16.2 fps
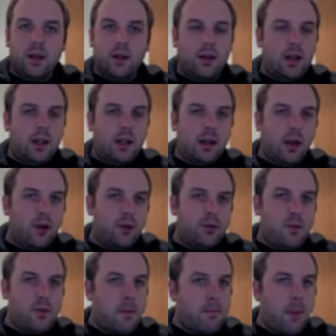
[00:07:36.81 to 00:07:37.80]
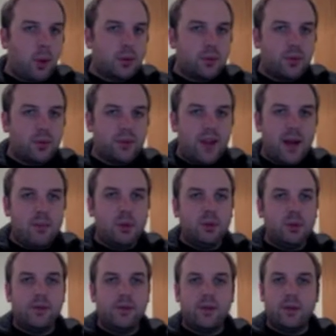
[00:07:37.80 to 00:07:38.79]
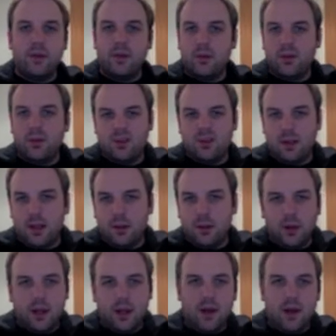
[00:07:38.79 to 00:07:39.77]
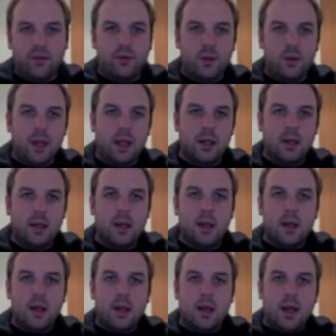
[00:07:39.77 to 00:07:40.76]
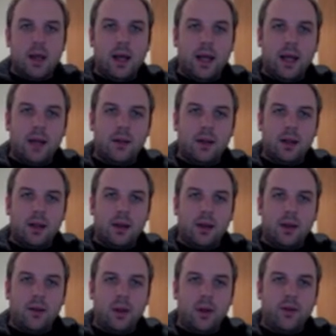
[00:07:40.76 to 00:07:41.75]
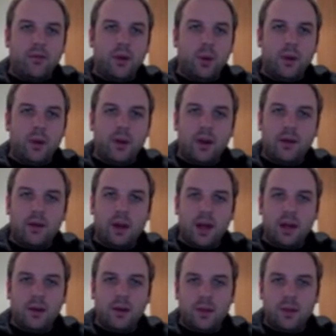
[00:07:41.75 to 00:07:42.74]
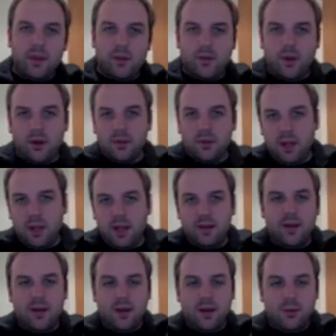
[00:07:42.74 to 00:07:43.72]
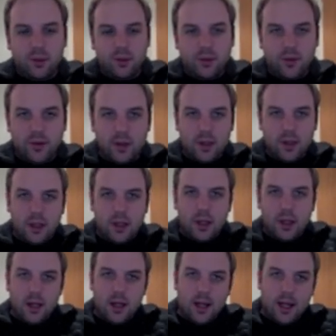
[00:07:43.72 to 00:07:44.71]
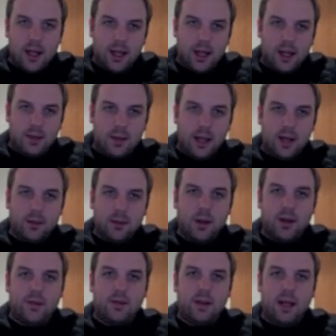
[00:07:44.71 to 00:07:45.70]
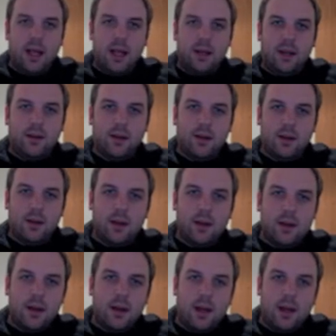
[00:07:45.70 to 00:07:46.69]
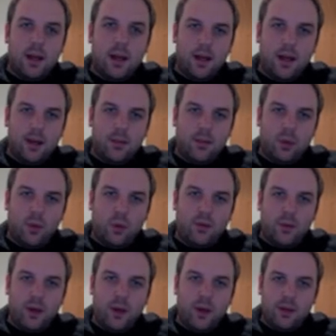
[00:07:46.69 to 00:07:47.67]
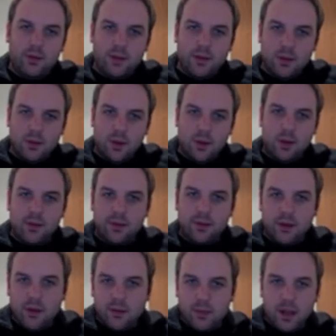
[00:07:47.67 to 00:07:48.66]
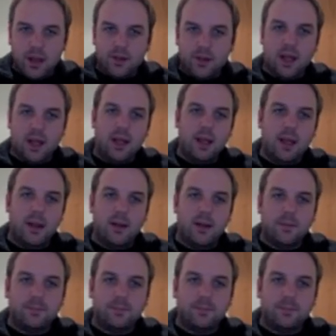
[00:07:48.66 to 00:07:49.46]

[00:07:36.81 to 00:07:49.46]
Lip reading: I'm going to load multiple samples, so I'll let it work it out for me. And I'm going to go to my folder that I've created with the Vox Pad samples, and I'm going to select all of my individual notes that I've bounced out here.